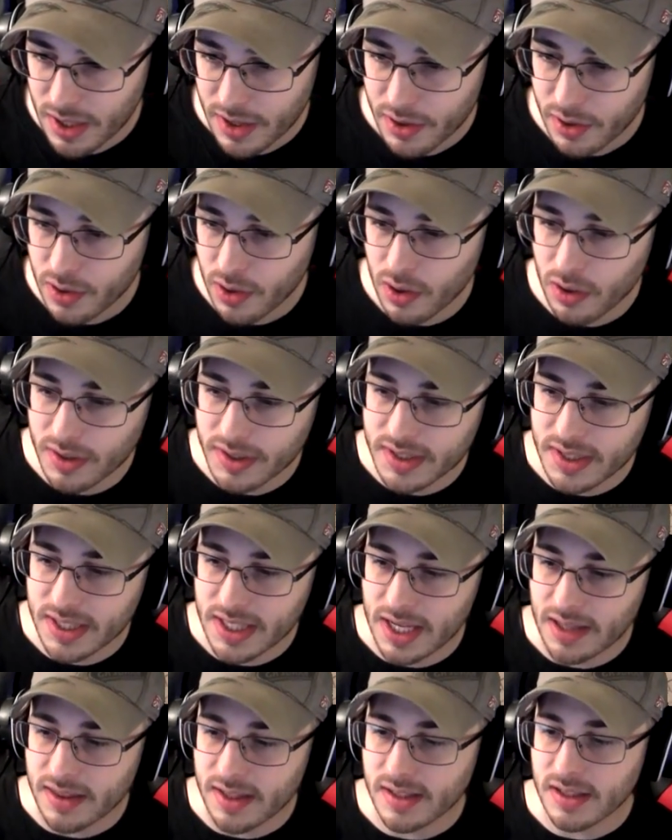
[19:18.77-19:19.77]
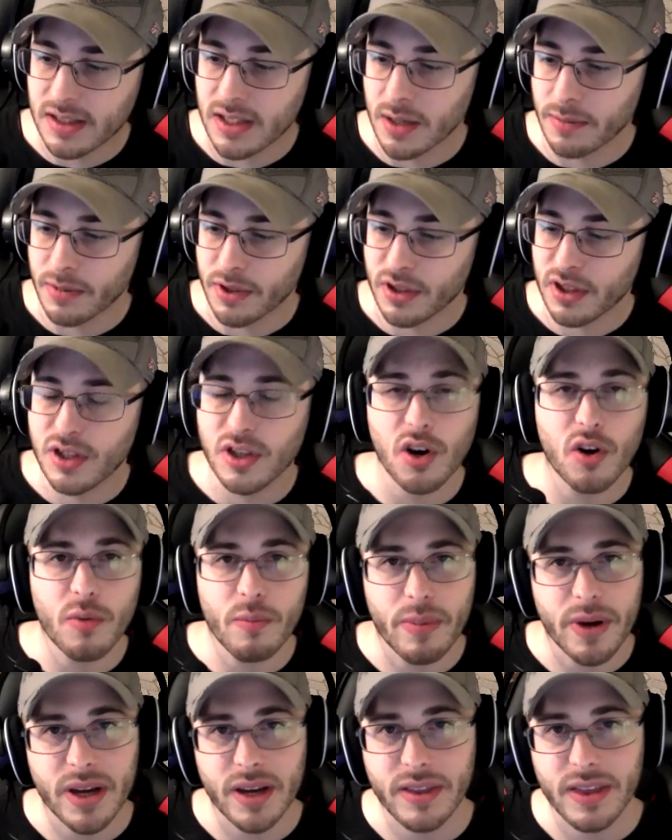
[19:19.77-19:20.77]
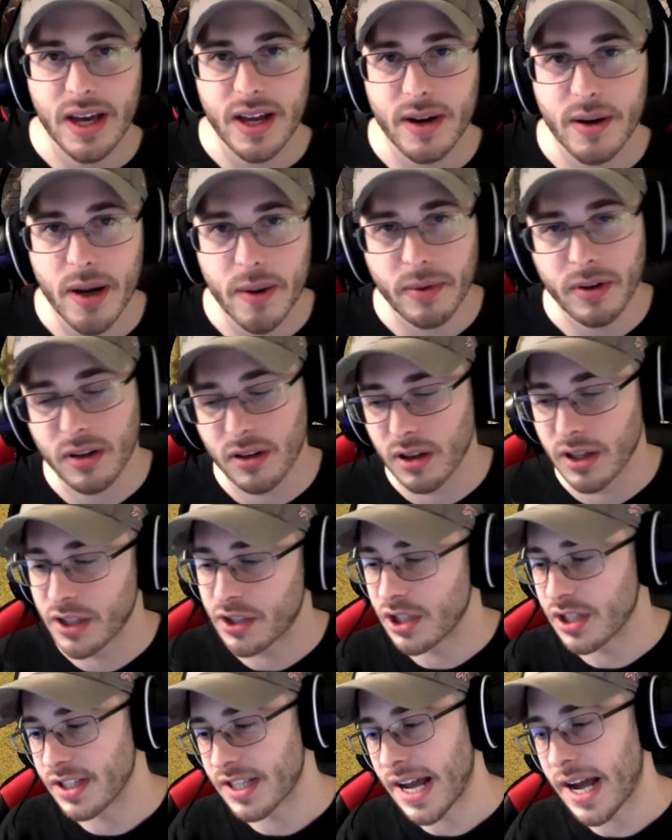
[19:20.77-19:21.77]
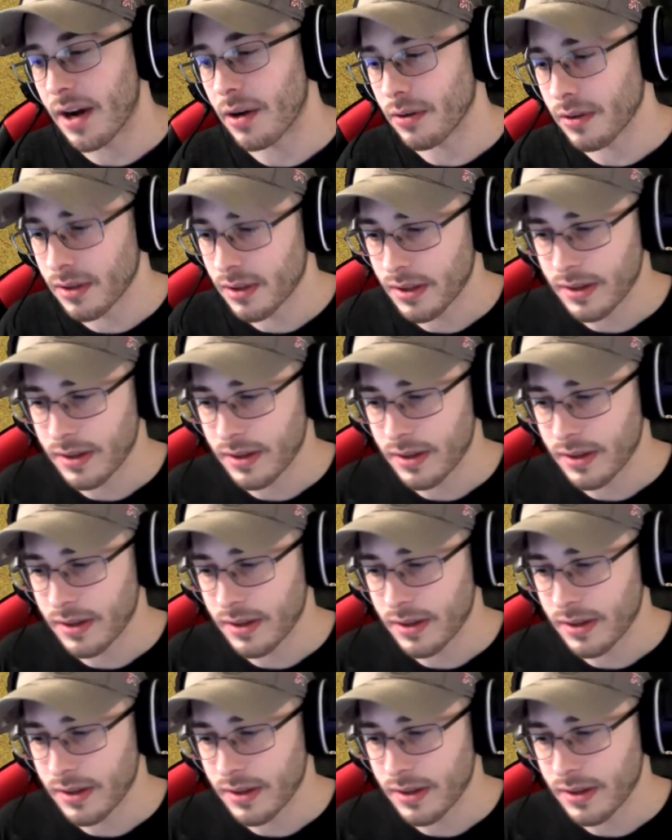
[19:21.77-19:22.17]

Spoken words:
The goal is to get this number so big that it glitches out.